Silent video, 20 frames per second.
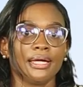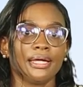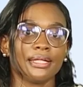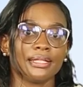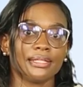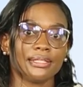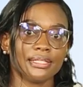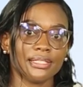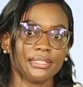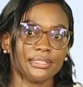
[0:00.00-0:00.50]

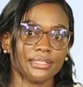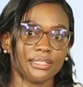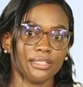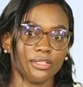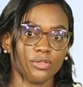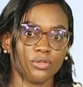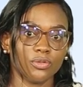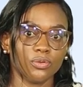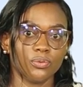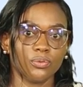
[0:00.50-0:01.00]
These
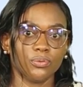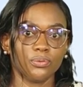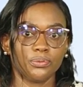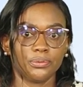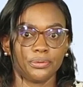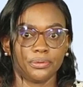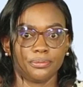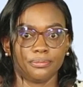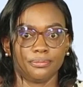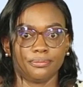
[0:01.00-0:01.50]

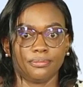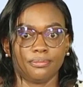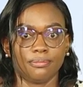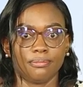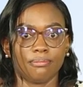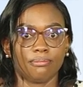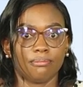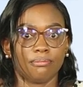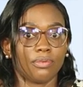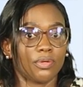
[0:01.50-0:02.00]
include,
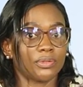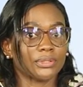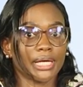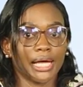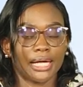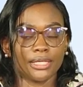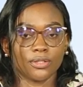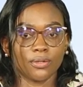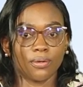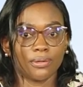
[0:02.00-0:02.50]
but
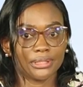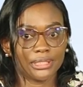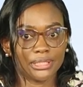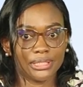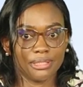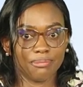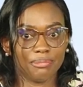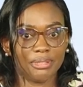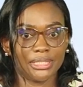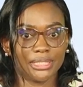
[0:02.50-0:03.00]
are not
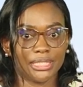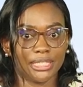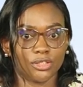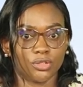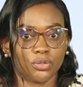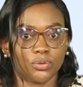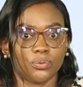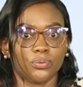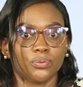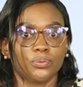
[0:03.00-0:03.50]

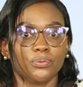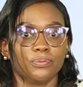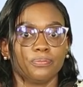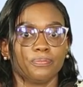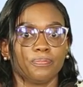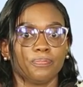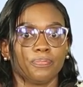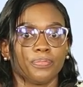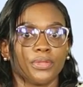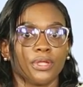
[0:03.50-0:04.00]
limited to,
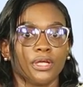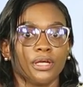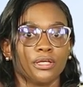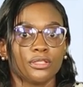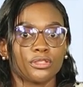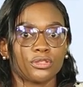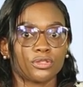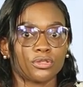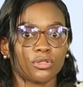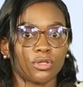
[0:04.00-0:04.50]

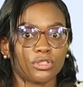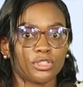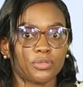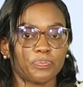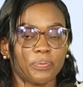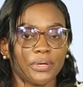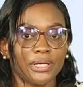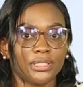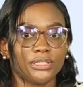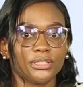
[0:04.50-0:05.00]

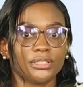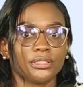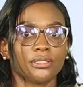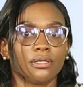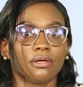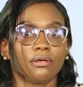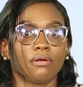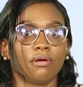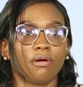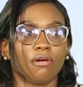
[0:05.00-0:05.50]

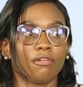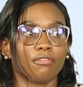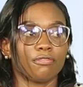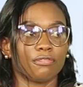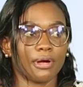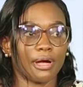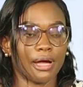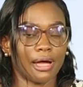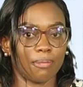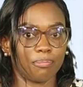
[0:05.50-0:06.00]
suspension
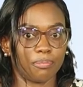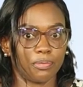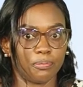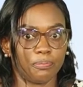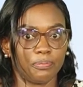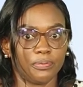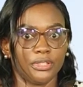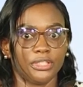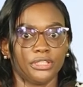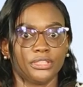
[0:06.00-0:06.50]
of
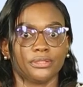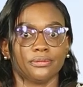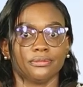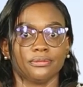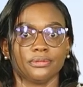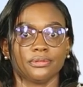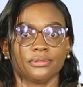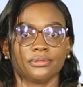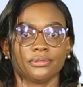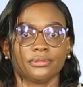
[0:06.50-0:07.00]

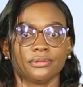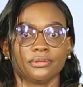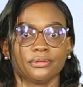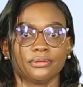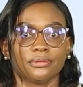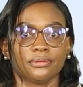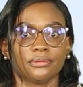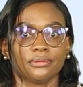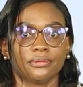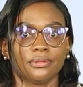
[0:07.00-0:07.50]
appropriations.
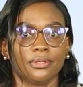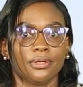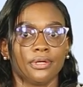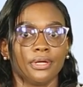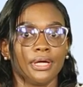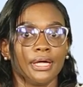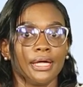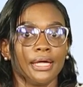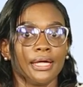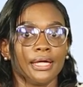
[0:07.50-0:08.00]

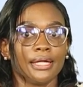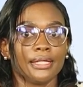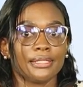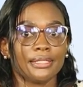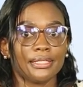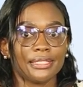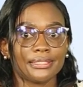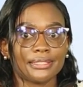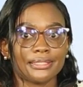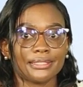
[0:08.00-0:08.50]

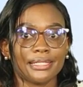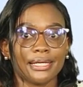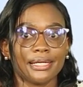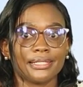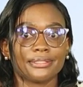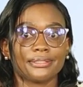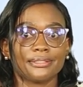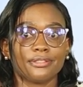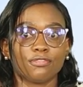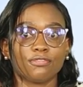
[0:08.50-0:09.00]
This
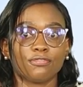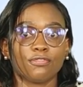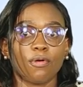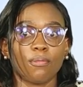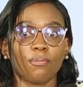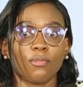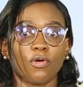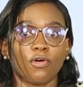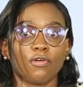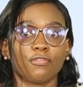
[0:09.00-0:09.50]
takes the
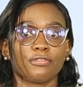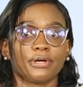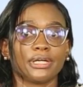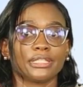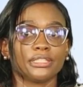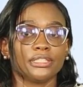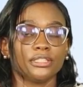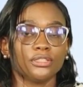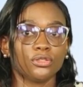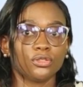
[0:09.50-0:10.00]
form of
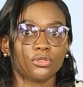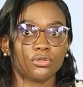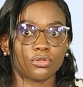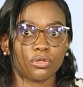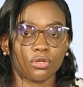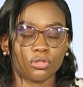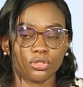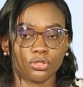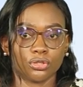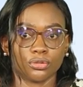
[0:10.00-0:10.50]
an
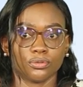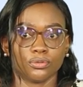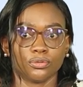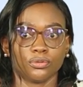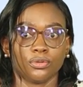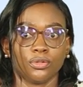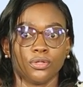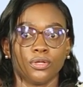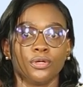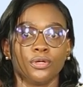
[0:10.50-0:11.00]
instruction
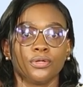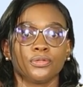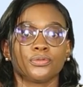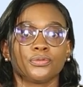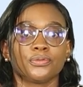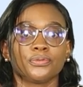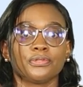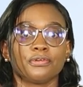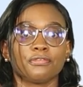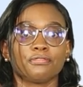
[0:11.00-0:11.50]

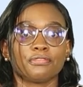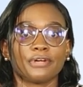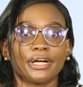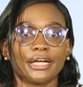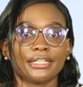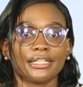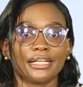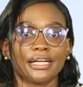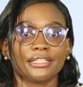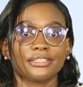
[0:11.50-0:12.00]
to the
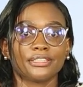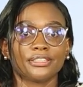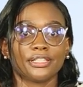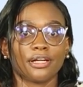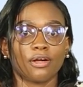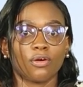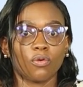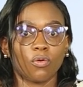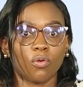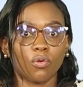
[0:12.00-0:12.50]

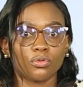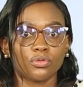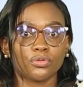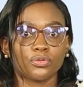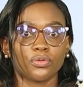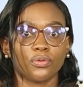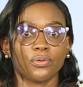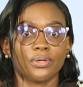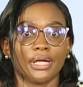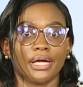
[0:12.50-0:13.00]
financial
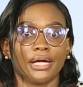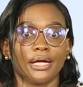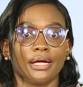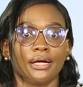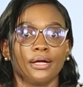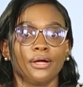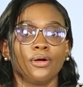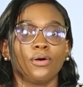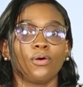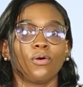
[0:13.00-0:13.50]
controller
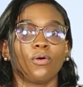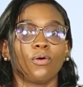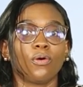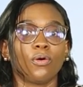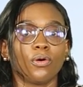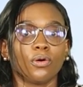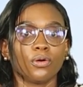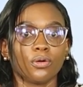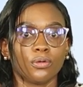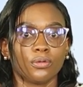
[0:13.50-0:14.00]

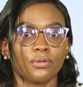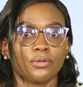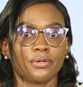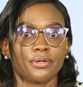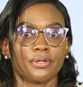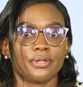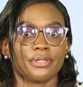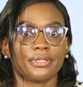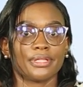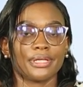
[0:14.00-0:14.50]
or
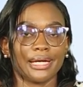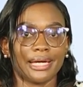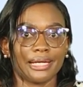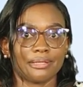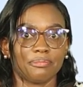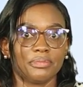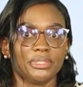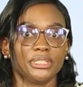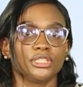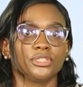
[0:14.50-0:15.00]
the
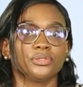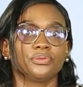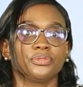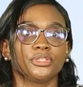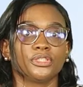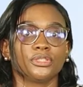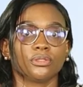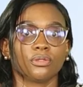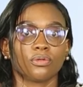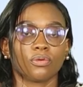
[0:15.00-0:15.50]

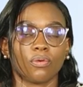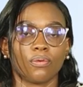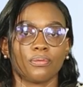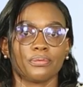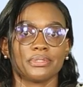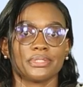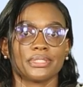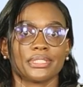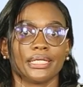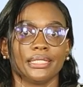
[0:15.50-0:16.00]
administration
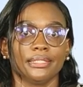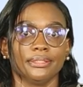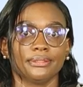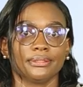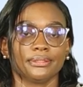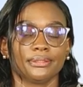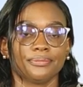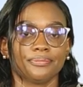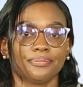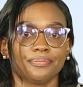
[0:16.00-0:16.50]
concerned.